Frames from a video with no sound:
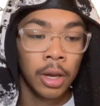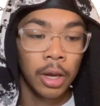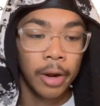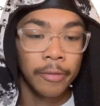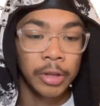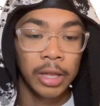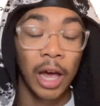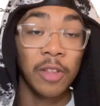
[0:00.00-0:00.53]

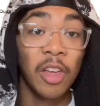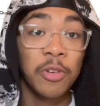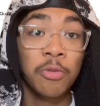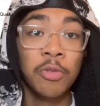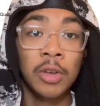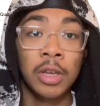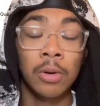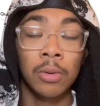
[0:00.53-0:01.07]
Everything, how they
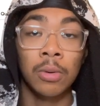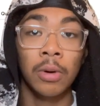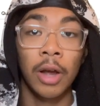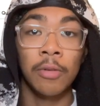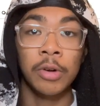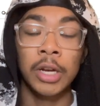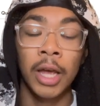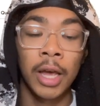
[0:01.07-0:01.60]
feel
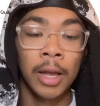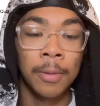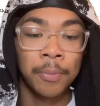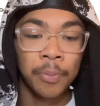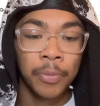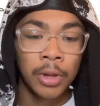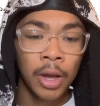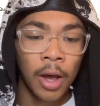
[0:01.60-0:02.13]
every day.
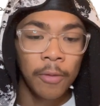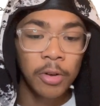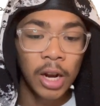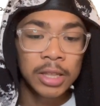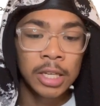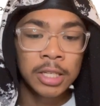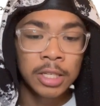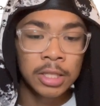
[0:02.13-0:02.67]
I feel
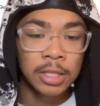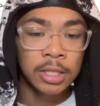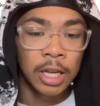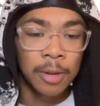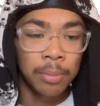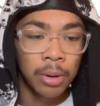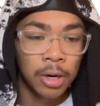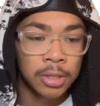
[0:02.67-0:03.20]
like this is the
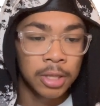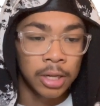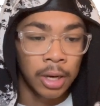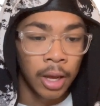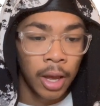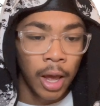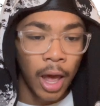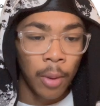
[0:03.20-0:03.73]
same person.